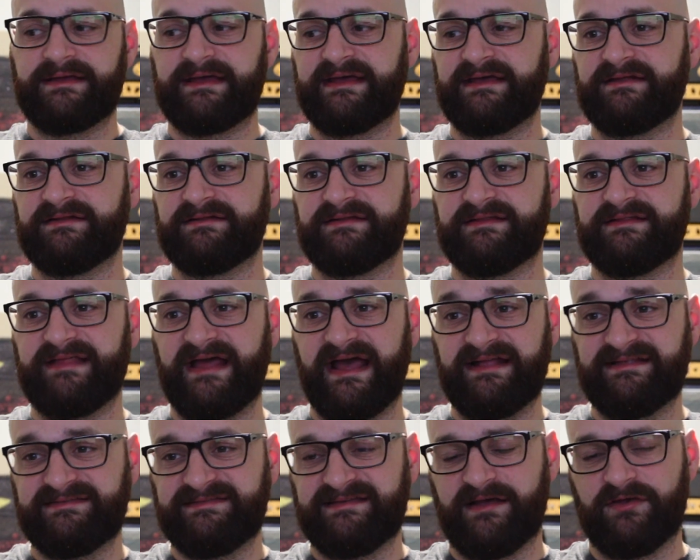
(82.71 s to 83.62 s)
and
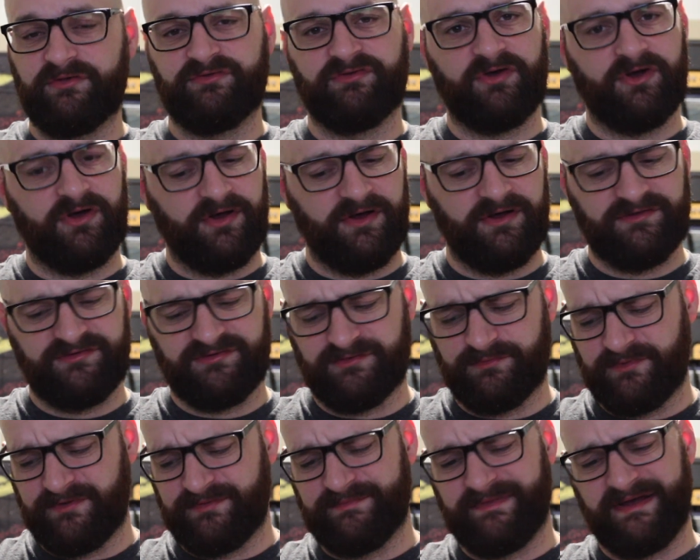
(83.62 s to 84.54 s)
that sounds
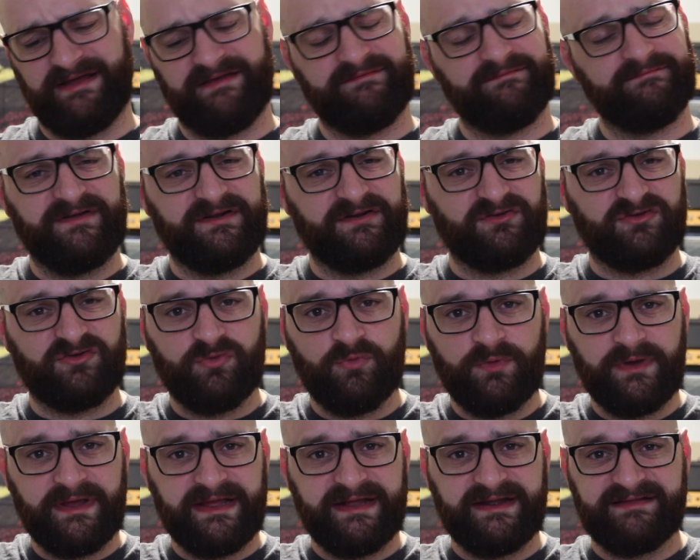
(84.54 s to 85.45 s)
awesome with my Fender
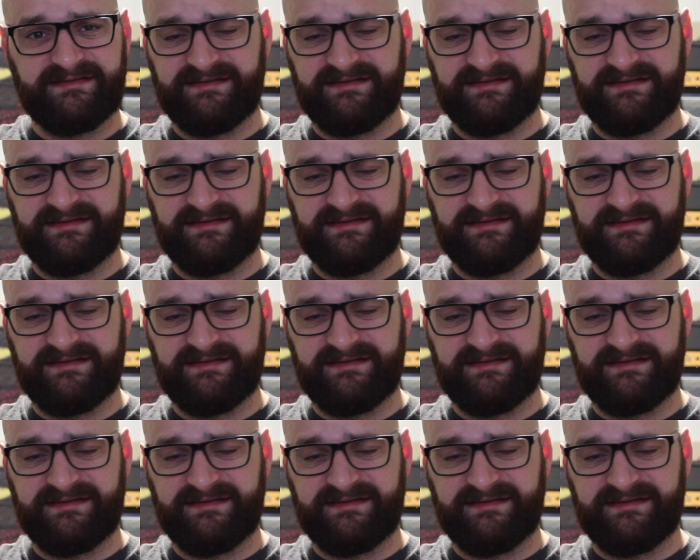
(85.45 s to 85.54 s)
Twin.